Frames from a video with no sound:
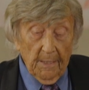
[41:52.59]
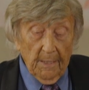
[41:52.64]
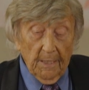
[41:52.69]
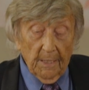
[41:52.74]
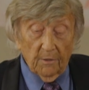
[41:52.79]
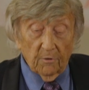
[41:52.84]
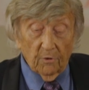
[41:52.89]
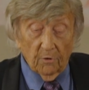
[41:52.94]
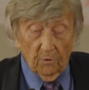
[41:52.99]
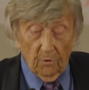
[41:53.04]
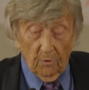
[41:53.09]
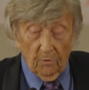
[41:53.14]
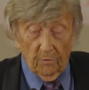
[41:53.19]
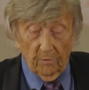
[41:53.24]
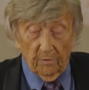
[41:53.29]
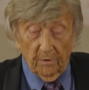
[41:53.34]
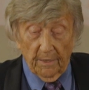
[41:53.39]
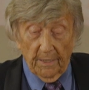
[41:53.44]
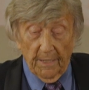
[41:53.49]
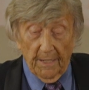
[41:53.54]

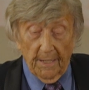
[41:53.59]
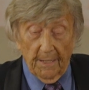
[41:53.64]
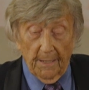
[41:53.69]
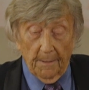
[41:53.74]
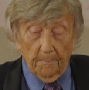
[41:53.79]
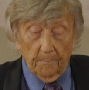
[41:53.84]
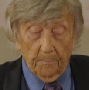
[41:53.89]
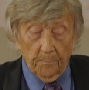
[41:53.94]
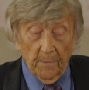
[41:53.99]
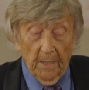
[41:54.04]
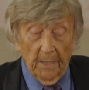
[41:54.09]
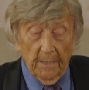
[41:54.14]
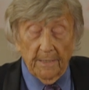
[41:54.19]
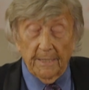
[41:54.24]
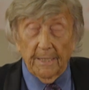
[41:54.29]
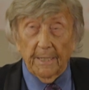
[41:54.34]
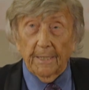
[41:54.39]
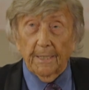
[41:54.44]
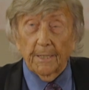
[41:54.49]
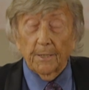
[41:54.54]
excuse the name,
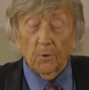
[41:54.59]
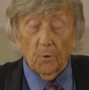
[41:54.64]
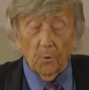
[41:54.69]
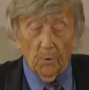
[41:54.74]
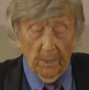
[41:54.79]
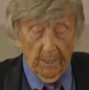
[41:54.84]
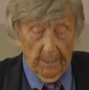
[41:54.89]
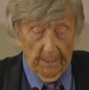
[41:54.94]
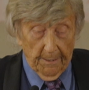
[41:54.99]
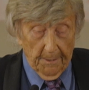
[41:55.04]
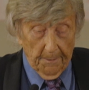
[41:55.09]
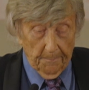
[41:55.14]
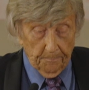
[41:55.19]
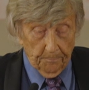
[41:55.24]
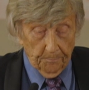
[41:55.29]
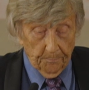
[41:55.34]
Nigger Creek,